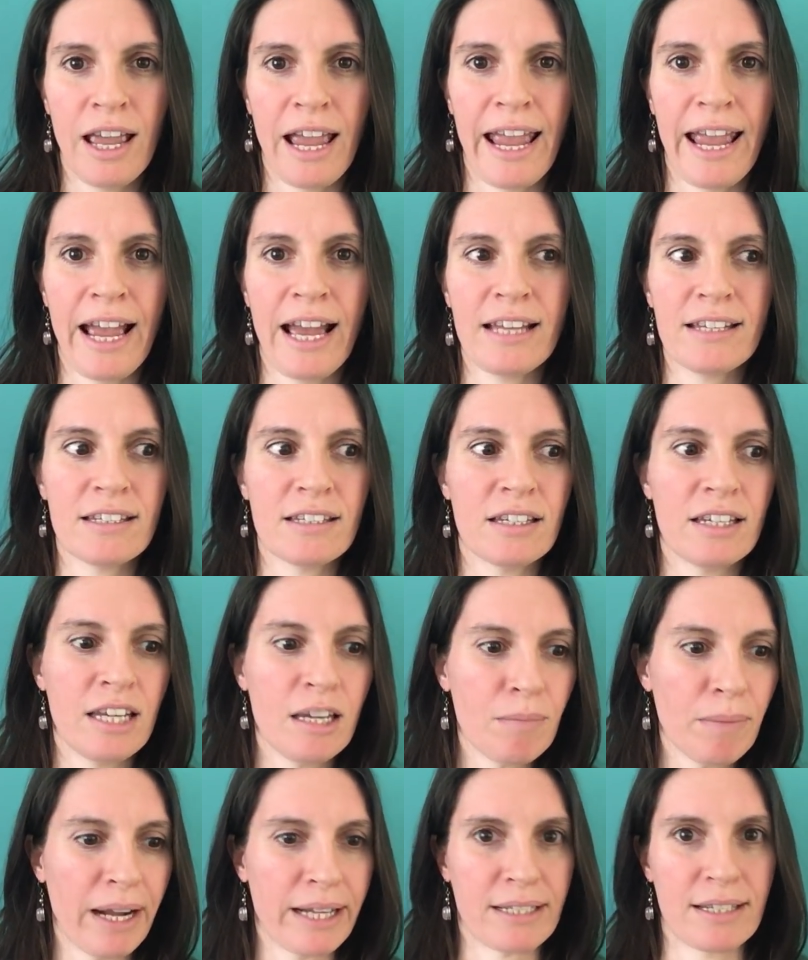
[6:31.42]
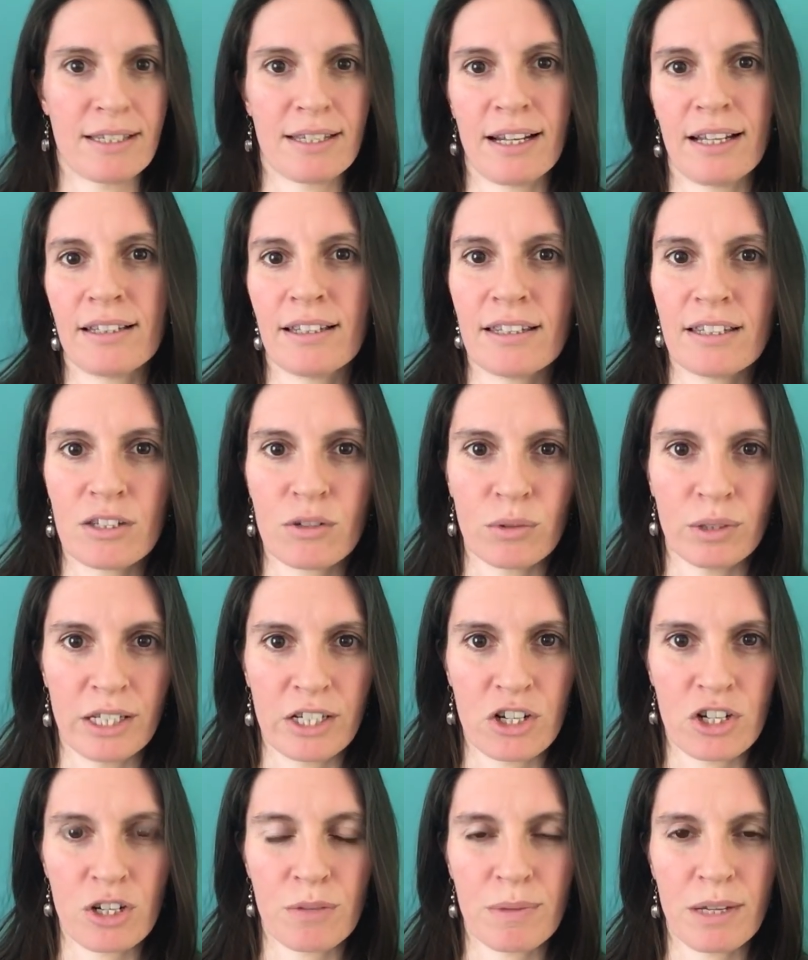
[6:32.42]
And he might decide that this
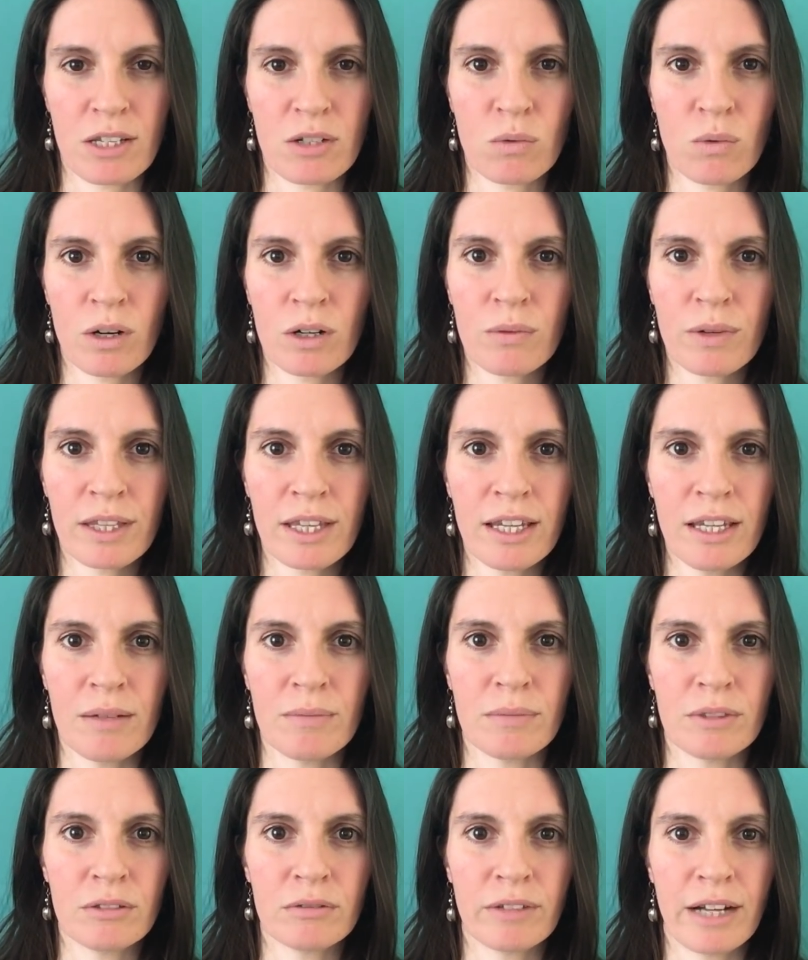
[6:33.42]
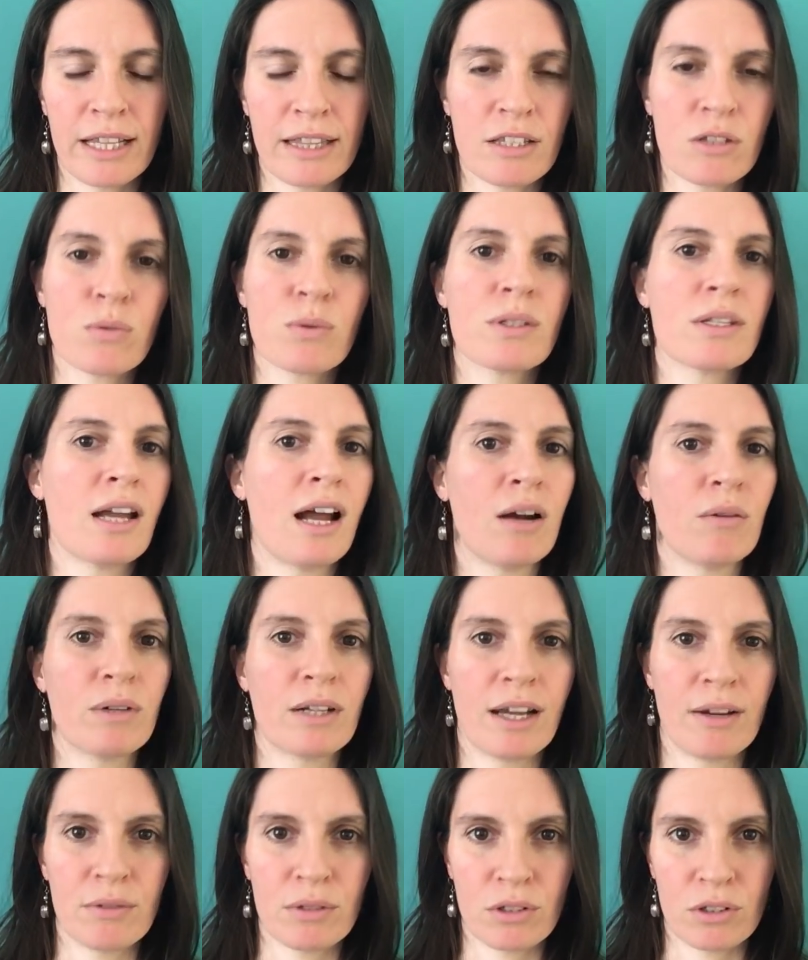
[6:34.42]
relationship doesn't work with him, right? This was not
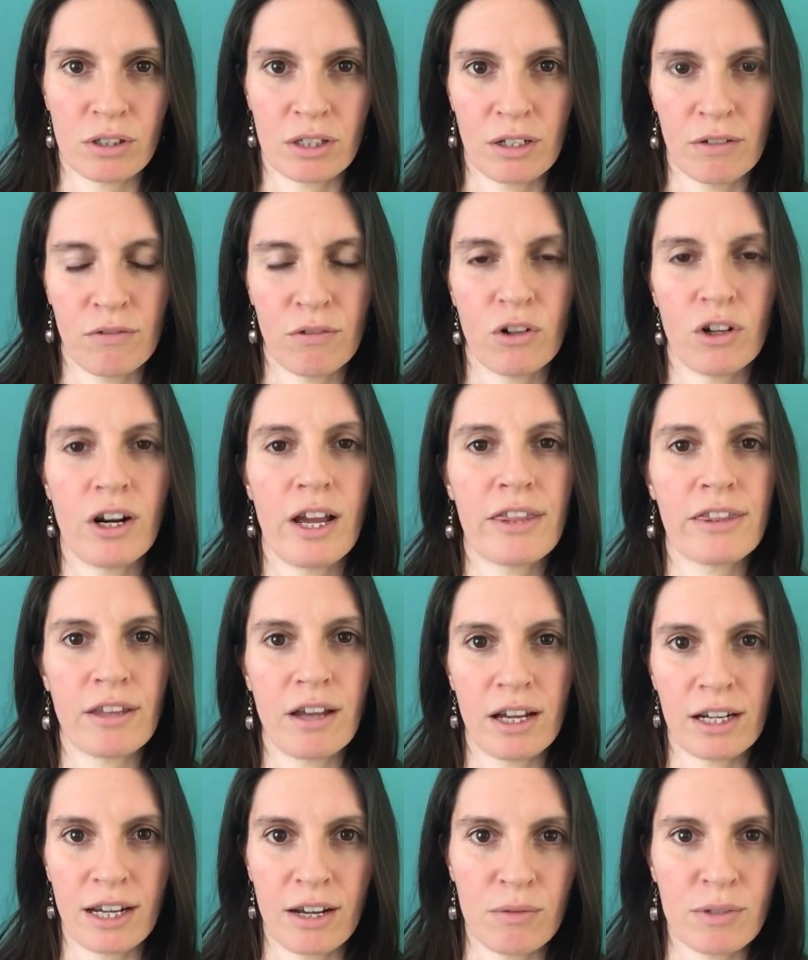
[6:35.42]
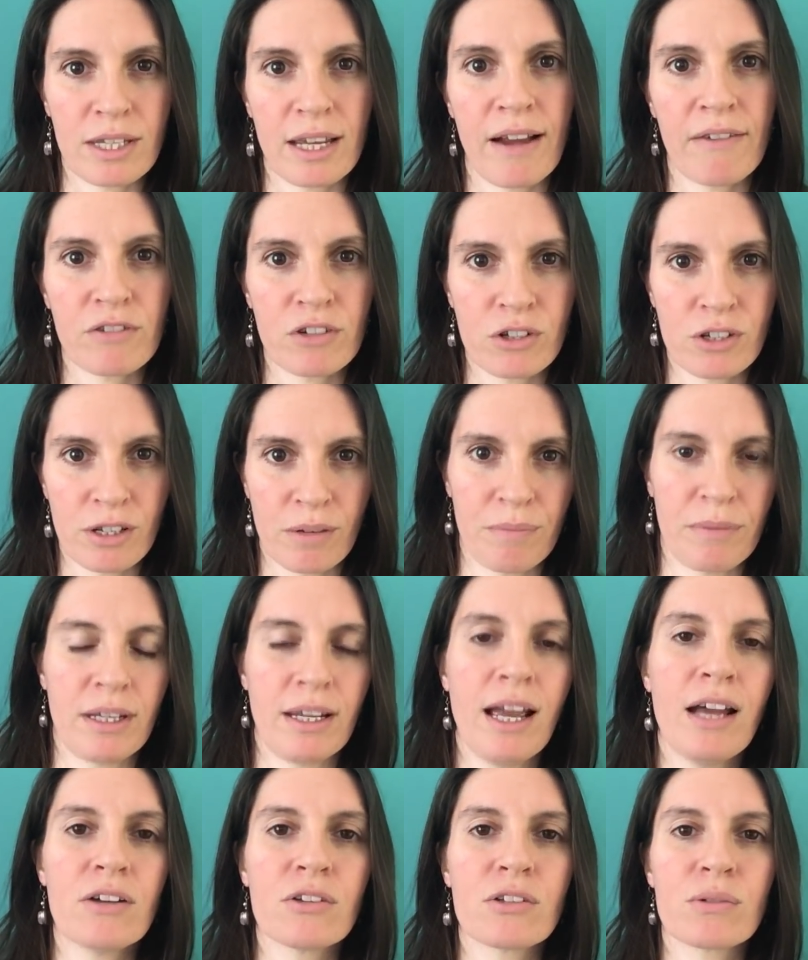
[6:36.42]
what I was looking for. I thought I was after
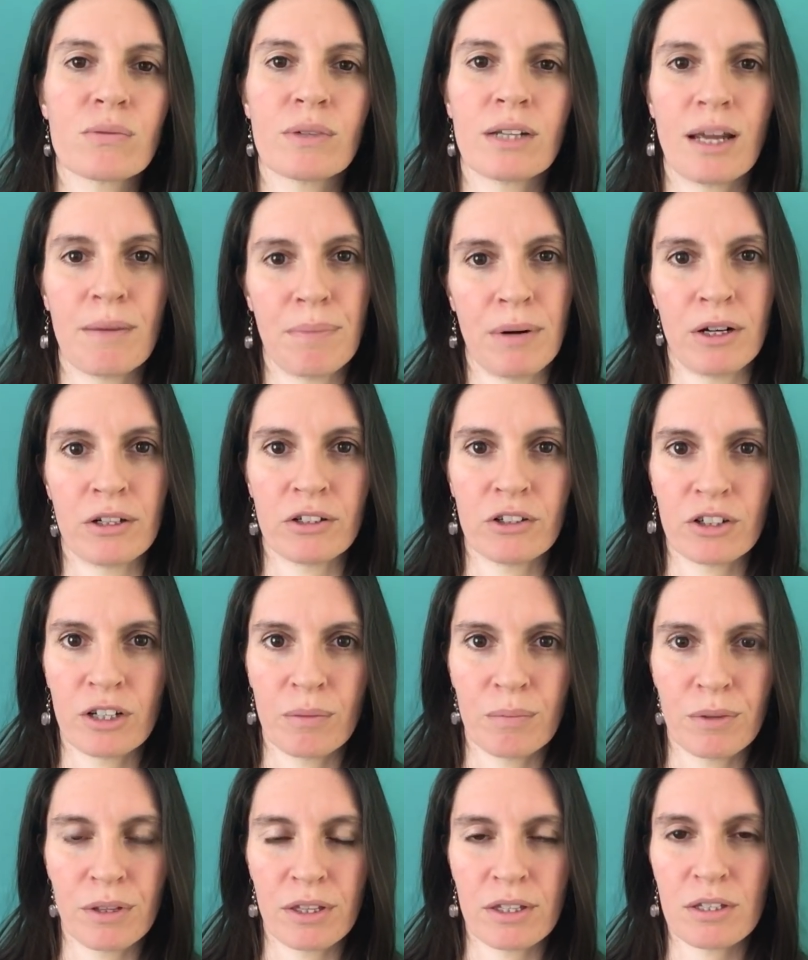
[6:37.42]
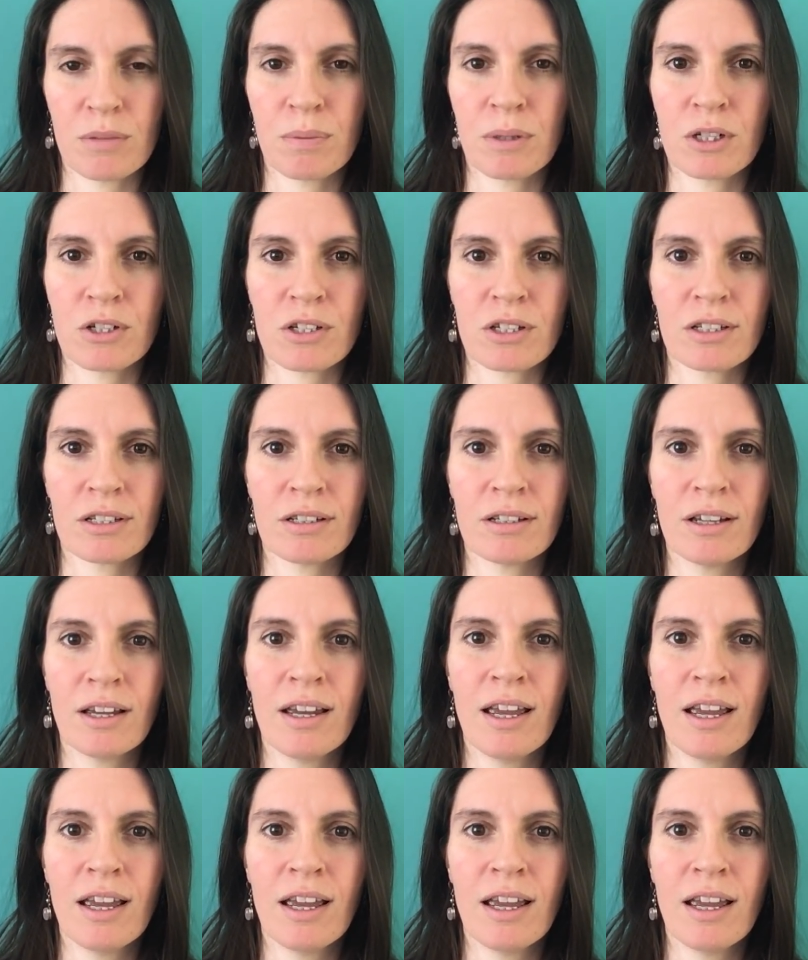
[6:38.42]
something else when I partnered up with this person.